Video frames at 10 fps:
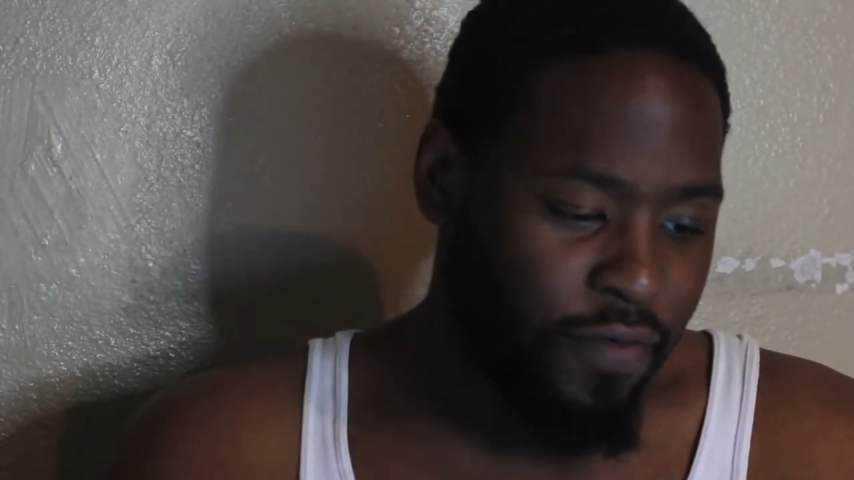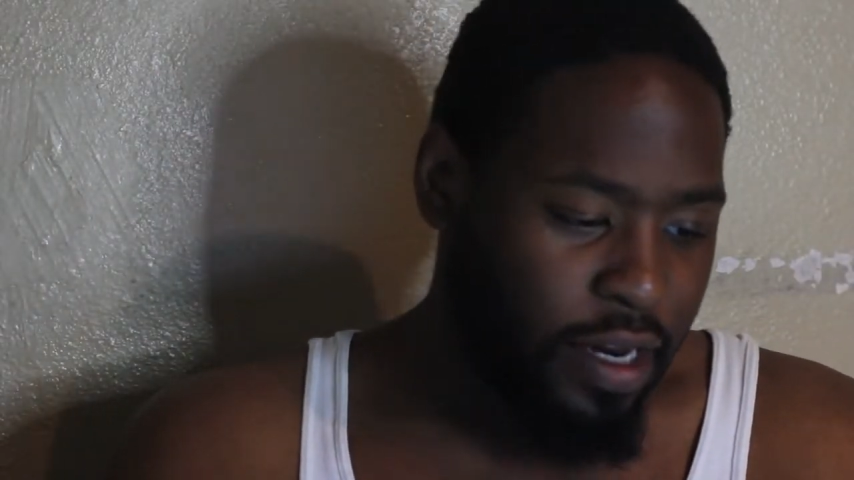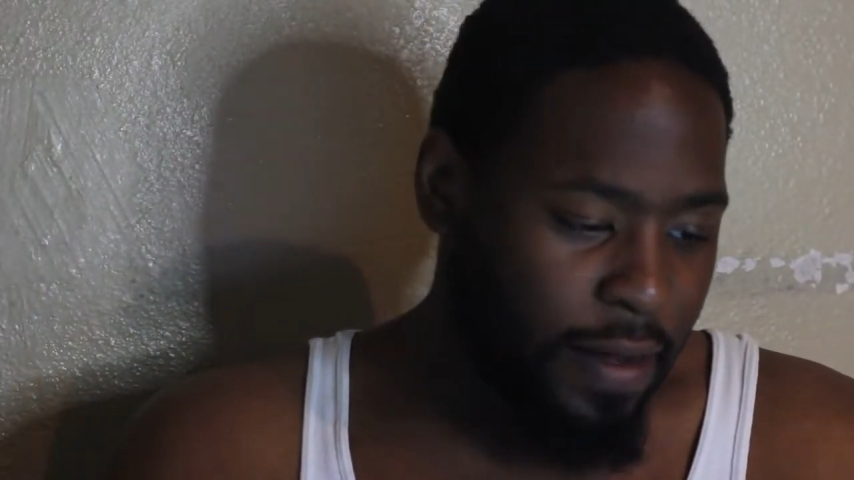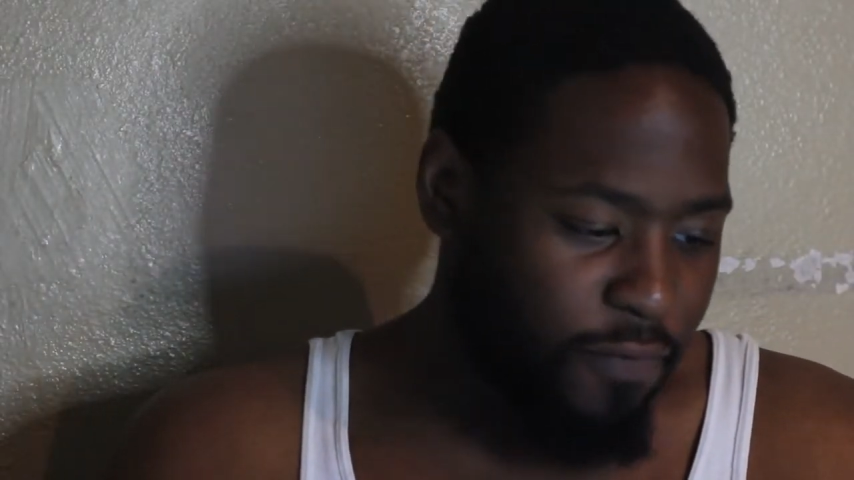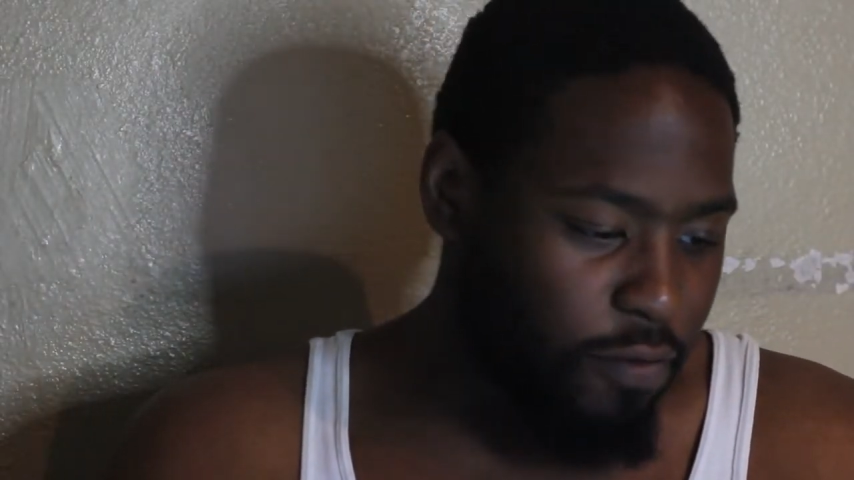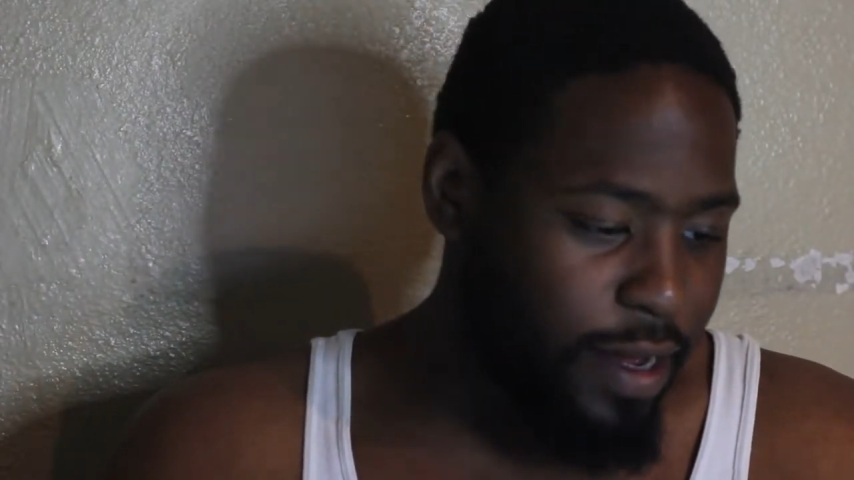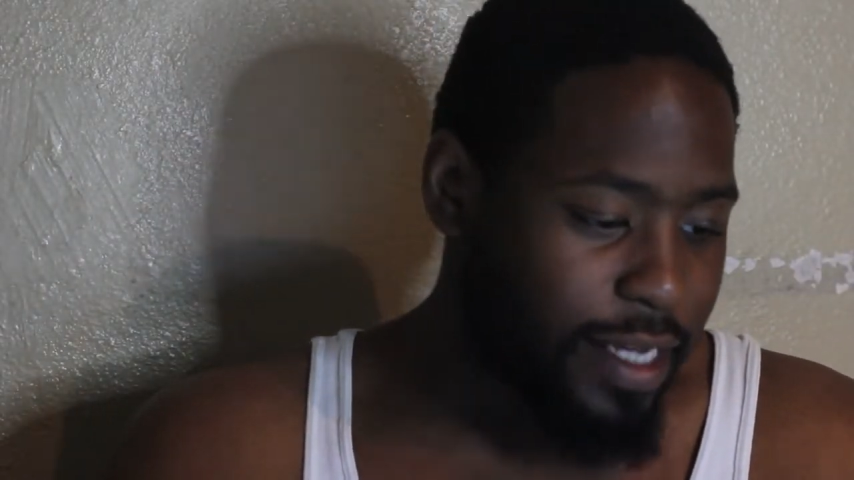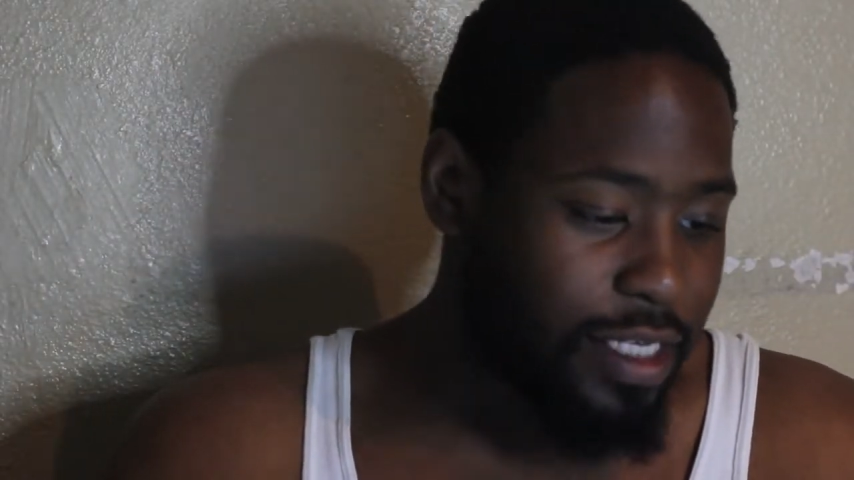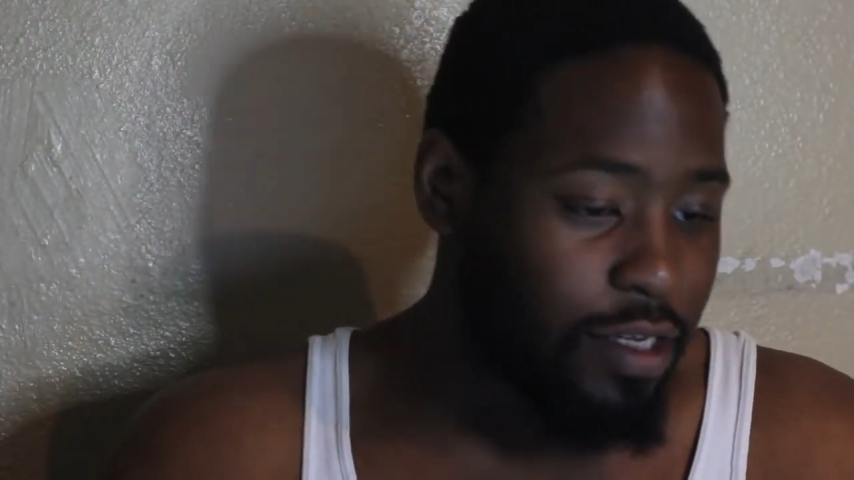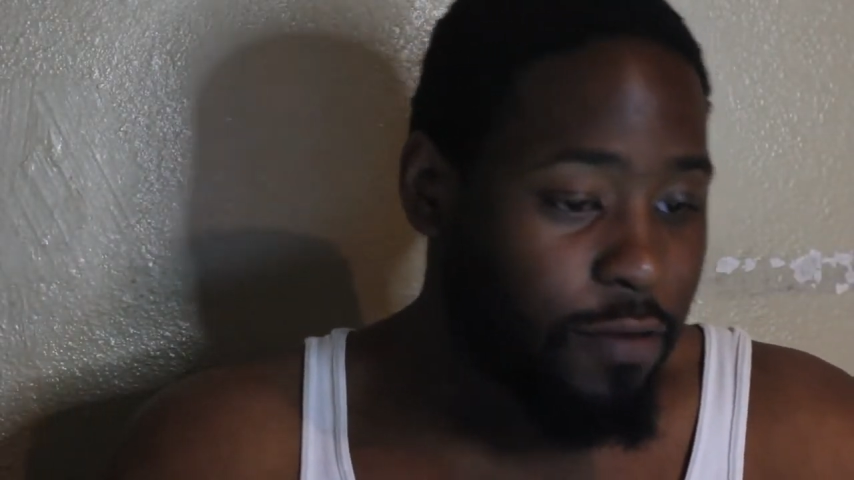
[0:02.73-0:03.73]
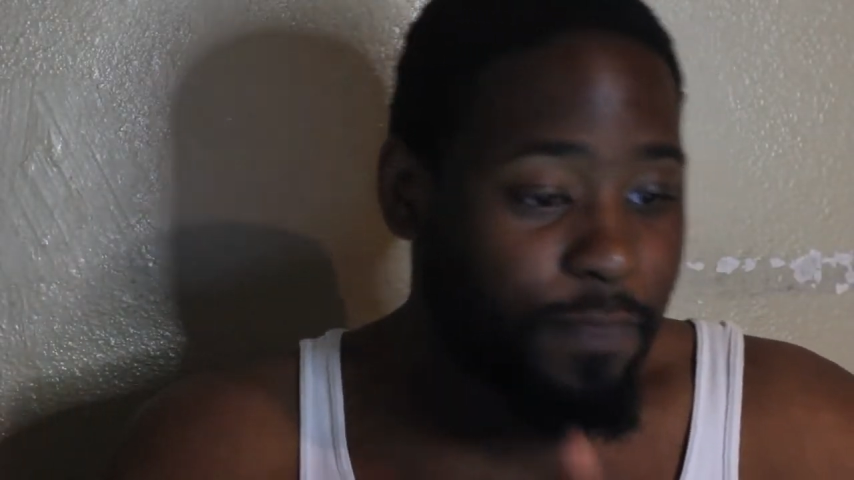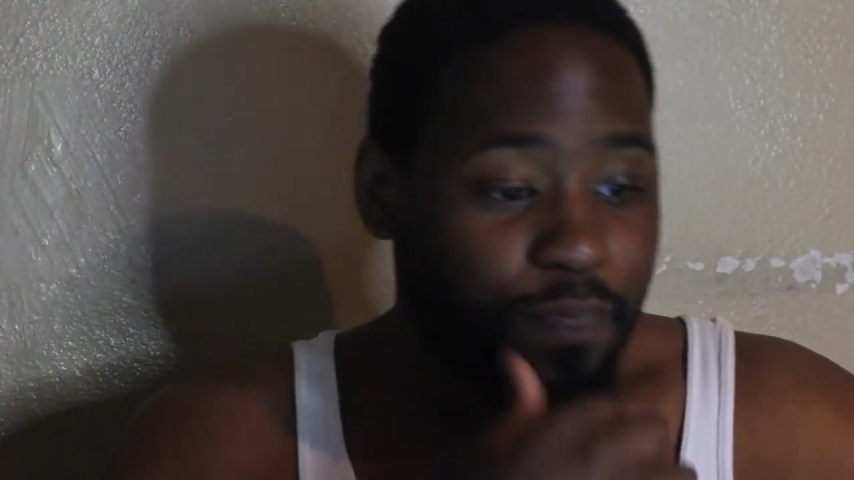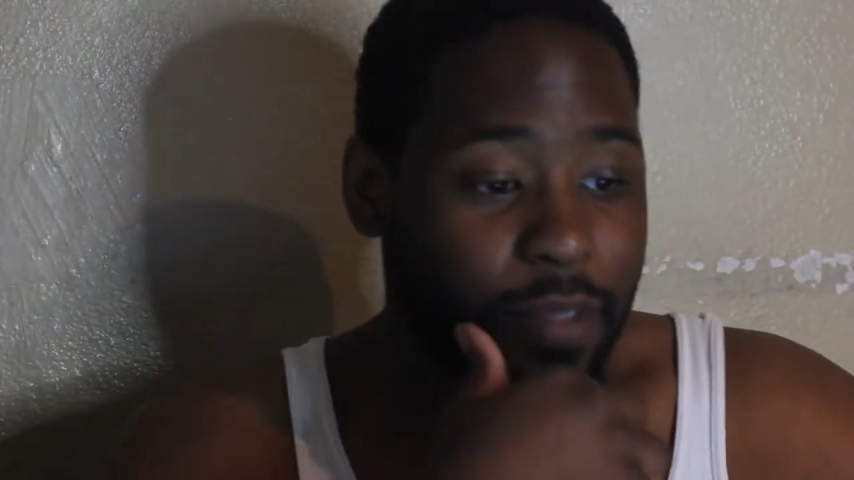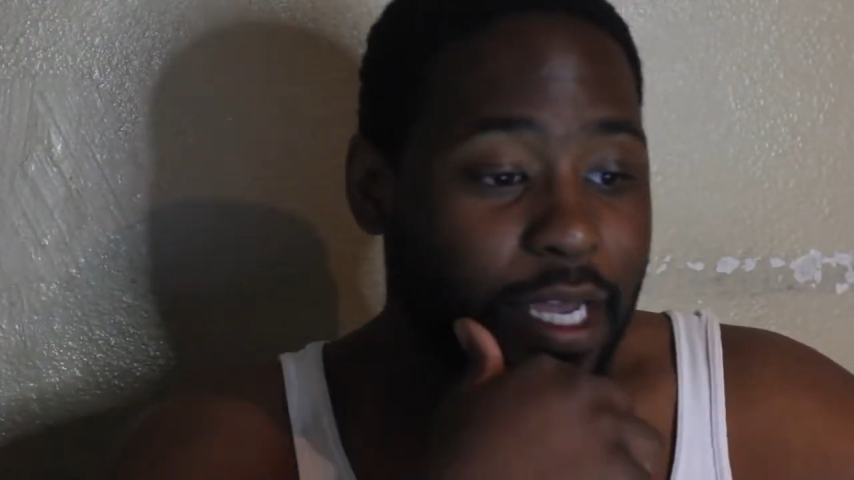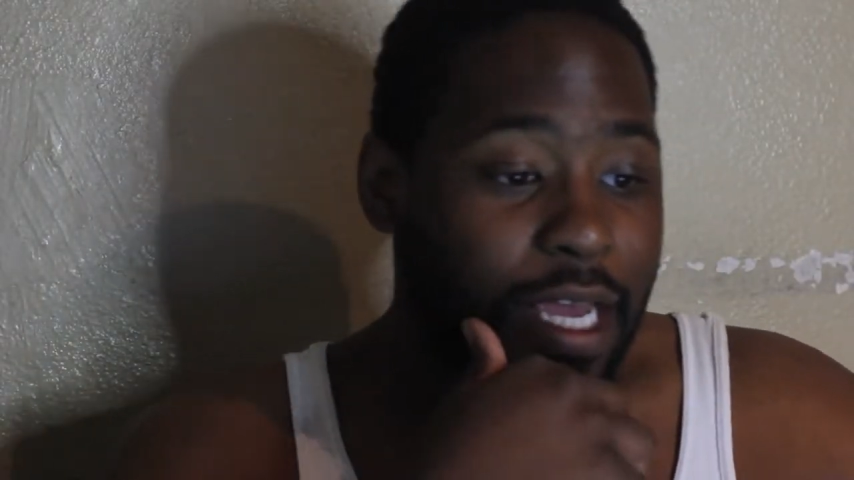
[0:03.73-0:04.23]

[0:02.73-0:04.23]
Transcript: Video for the react two